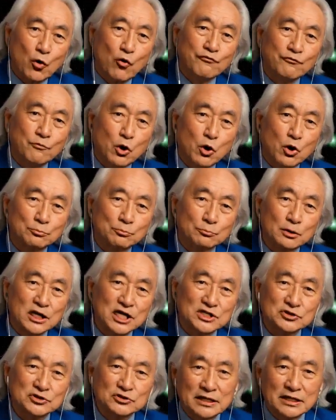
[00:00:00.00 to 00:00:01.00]
which is
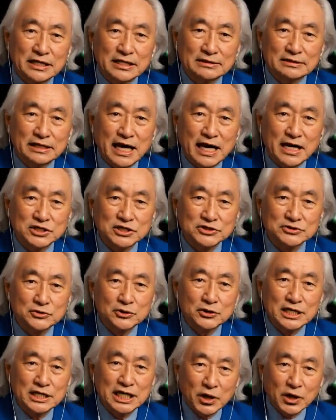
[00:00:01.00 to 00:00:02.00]
what 3I Atlas
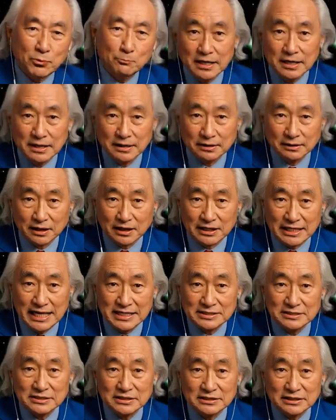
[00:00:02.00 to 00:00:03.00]
eventually did.
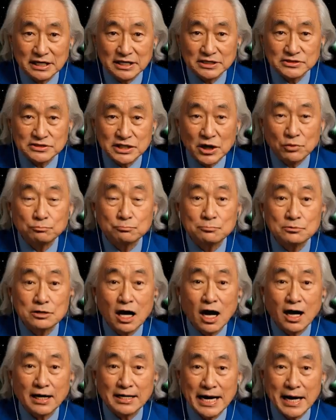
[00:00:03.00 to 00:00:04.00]
By September,
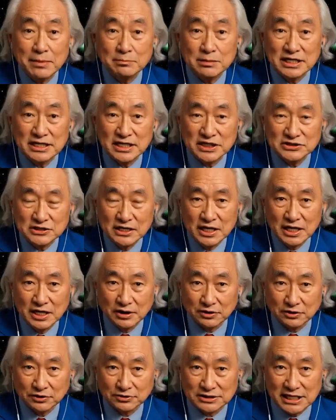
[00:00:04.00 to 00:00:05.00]
a short
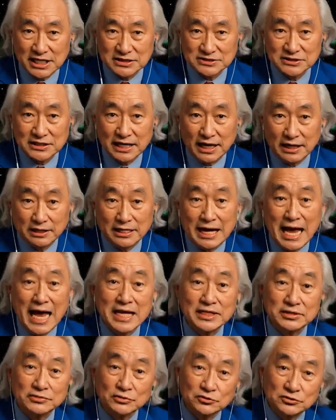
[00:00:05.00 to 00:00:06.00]
fan-shaped tail facing
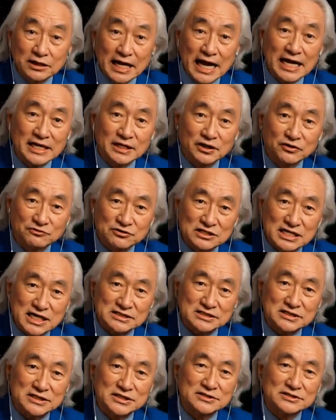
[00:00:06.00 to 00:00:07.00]
away from the sun had
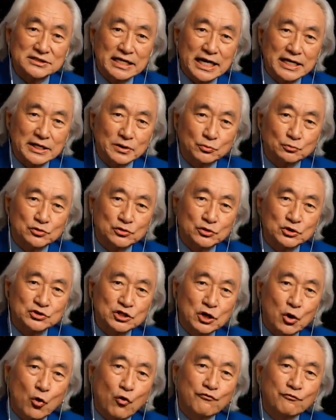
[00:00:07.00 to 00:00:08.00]
developed,
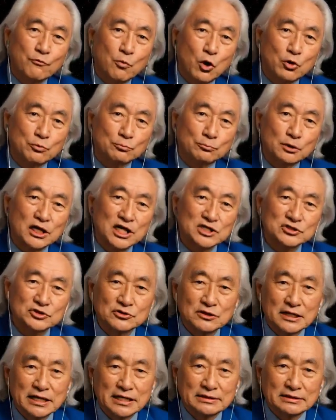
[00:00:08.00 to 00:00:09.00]
which is pretty
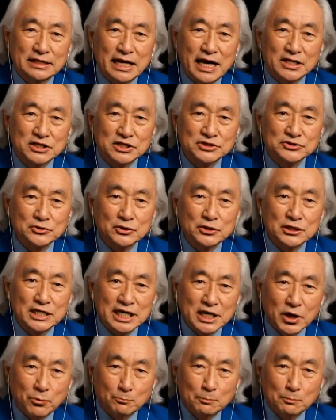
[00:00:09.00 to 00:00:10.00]
normal. Not
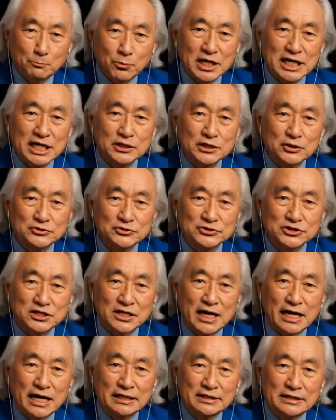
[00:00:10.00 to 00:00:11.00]
all comets have
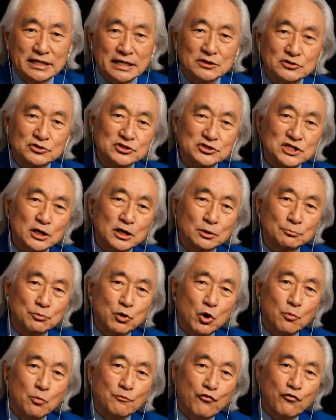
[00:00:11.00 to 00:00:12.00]
long streaking tails like
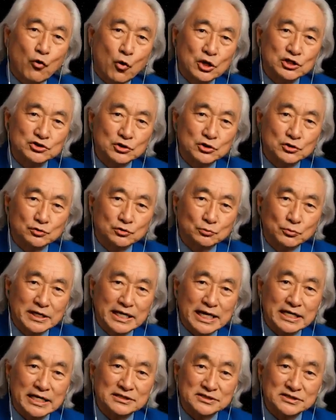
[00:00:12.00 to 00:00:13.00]
what we're used to seeing
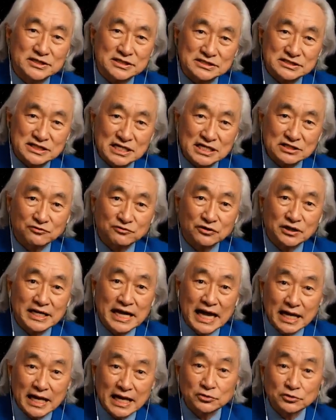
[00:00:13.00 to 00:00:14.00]
in illustrations.
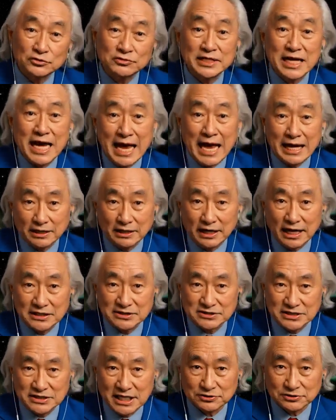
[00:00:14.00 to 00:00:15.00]
The length of the
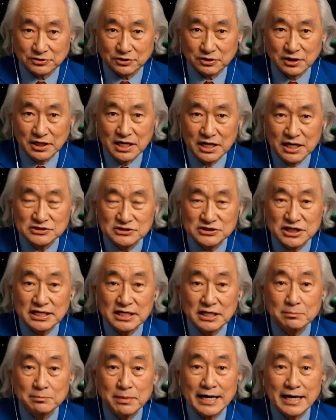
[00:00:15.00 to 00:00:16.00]
tail varies
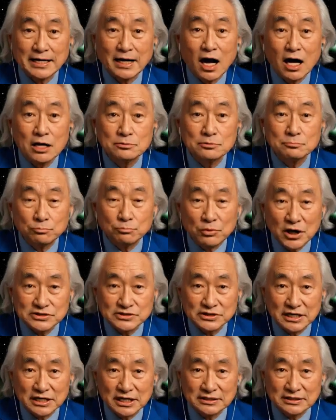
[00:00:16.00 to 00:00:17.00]
according to what the comet
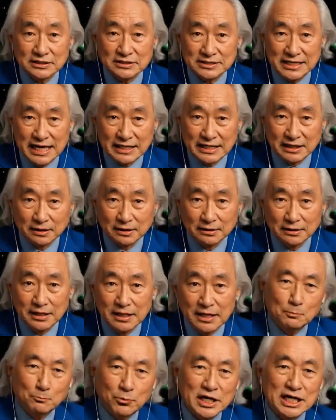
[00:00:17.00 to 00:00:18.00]
is made of
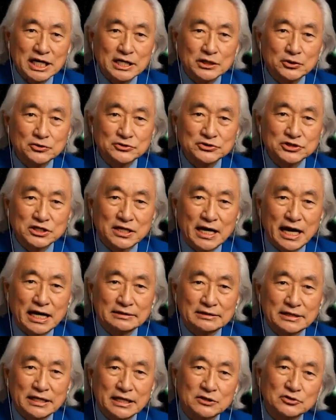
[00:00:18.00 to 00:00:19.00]
and its
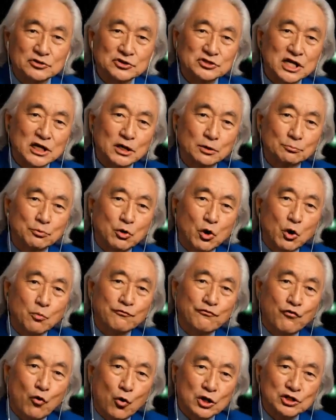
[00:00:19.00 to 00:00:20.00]
distance to the sun.
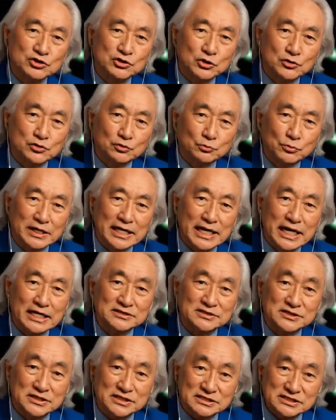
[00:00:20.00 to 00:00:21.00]
For example,
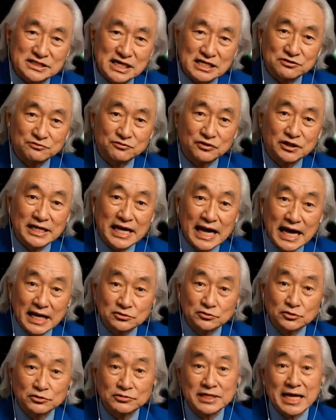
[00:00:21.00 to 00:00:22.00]
Hale-Bopp is
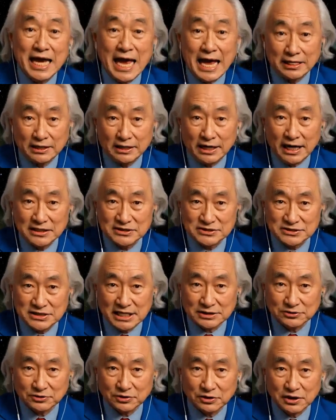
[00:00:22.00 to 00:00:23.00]
pretty famous for
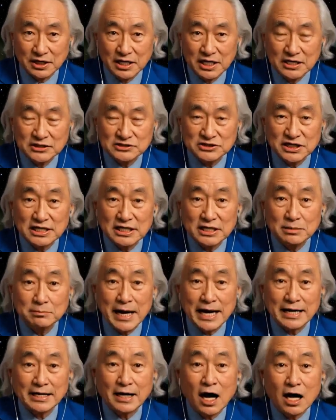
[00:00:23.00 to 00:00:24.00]
having a gigantic
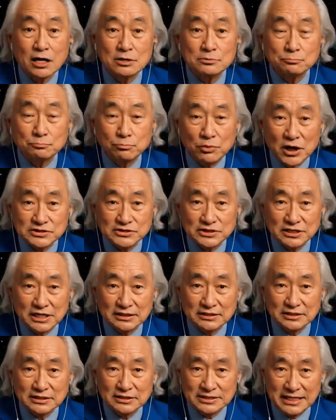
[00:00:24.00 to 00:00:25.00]
tail when it was
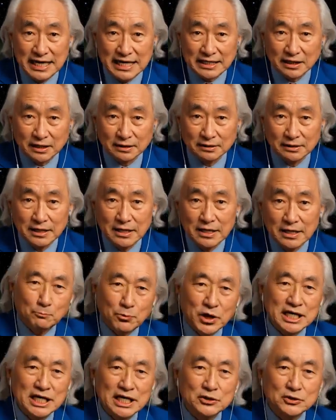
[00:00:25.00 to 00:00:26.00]
observed in
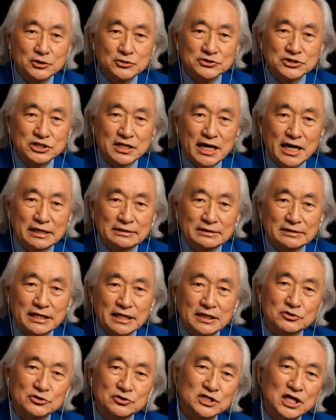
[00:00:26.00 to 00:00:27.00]
1997, but it was
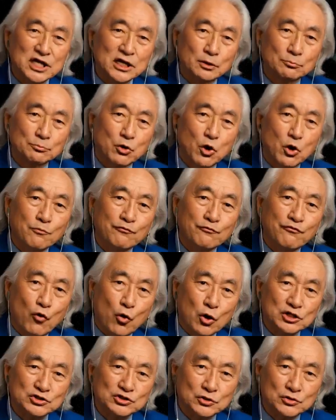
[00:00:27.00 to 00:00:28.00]
also
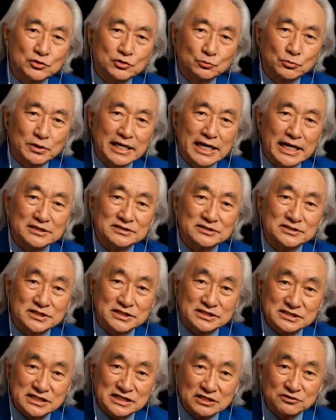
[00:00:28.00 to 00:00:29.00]
very close to the sun at
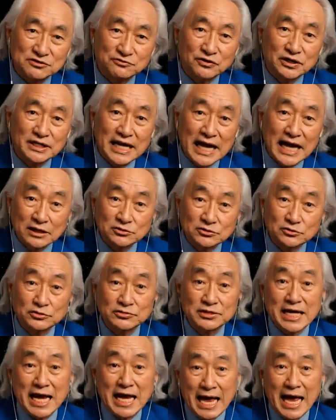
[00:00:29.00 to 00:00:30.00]
that time, about
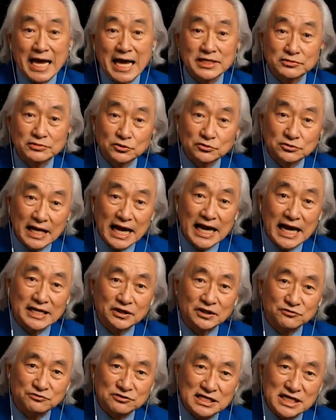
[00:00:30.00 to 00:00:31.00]
0.9
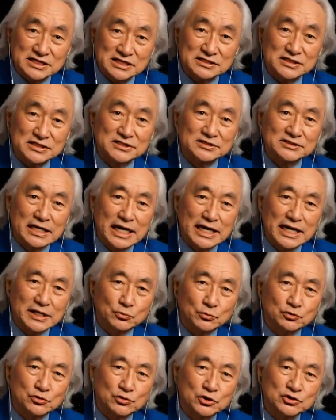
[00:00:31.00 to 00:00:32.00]
AU,
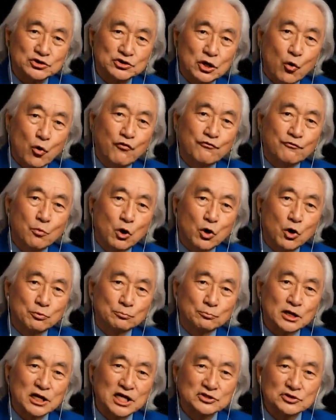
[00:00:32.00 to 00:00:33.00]
1/2 of an AU
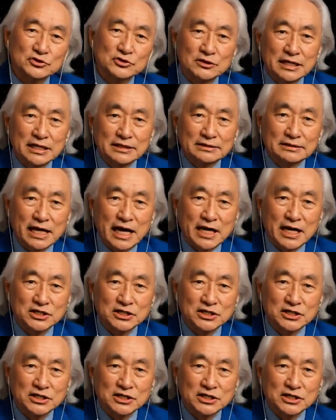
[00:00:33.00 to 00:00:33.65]
closer than